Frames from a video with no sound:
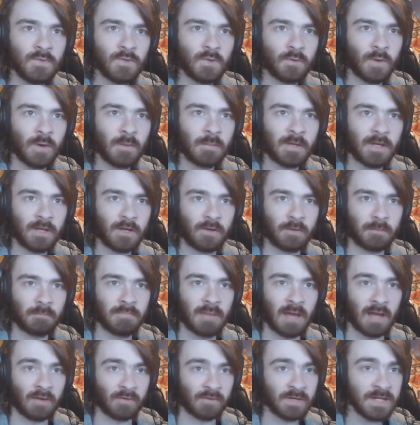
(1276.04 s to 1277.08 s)
Where am I going?
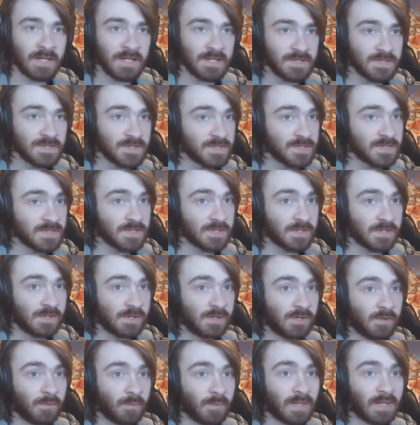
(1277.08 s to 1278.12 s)
Berries?
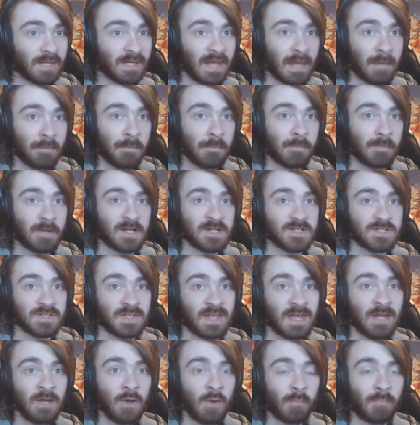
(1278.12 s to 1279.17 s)
Get Leppa Berries.
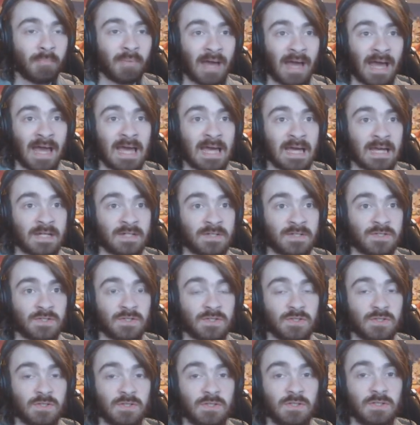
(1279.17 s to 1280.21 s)
They're not bad.
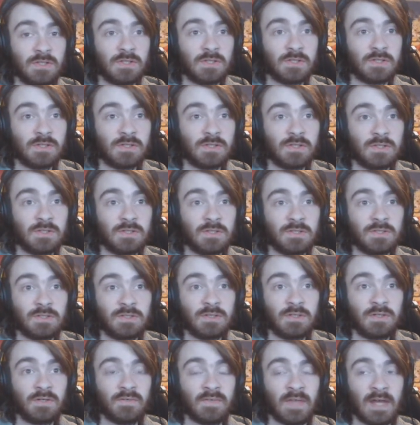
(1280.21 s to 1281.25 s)

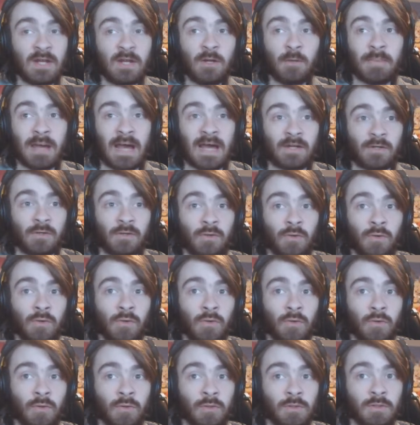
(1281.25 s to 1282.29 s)
They're not bad at
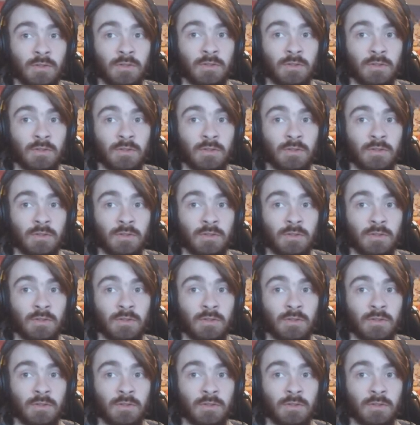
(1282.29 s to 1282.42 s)
all.